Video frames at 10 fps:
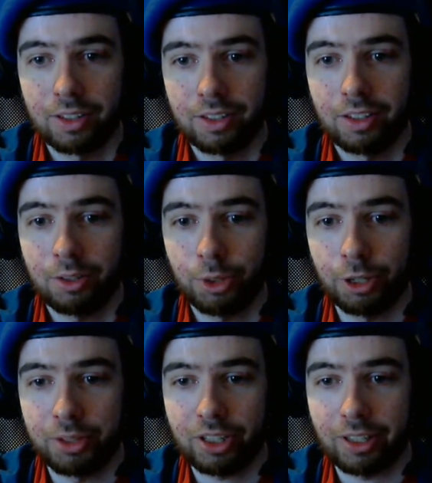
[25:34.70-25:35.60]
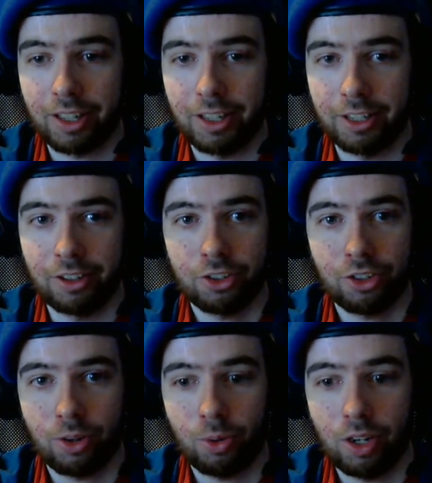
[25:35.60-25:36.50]
We're going to be seeing that later.
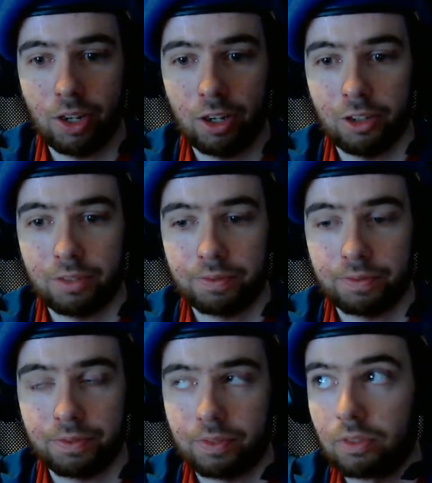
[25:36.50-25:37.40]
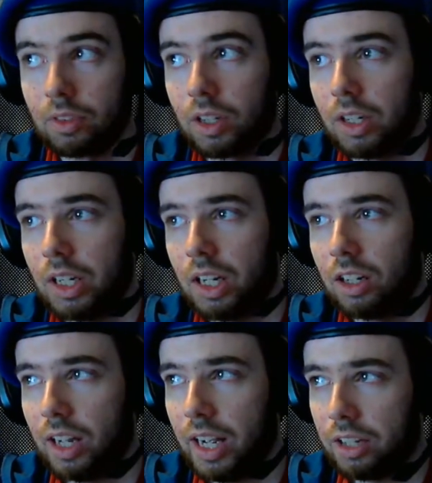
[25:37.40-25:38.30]
So, uh,
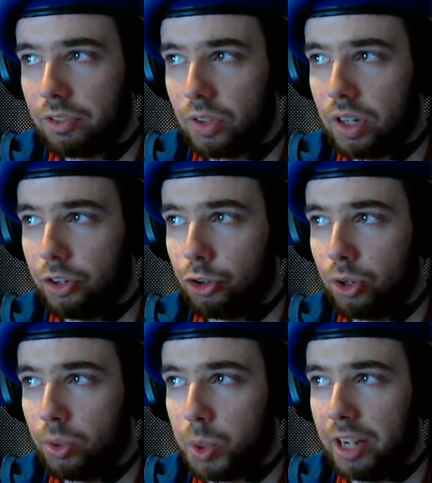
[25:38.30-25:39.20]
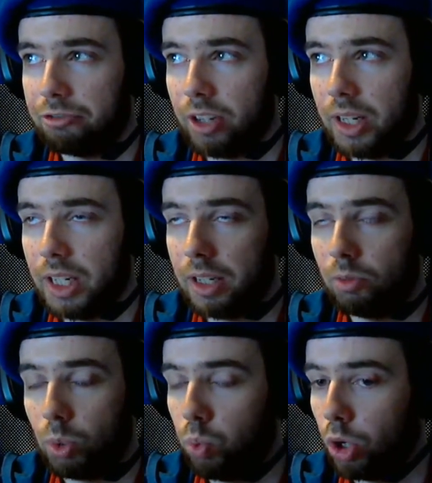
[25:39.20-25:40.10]
as for the Concheror, I find it
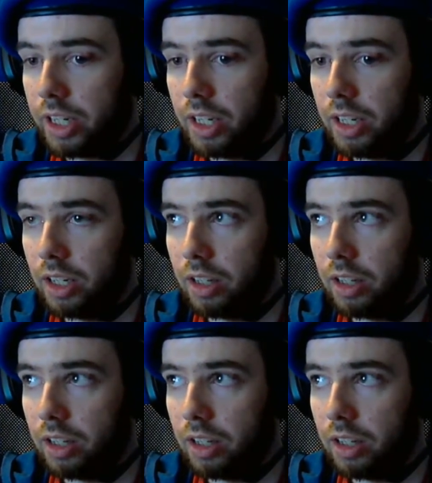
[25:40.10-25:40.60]
working the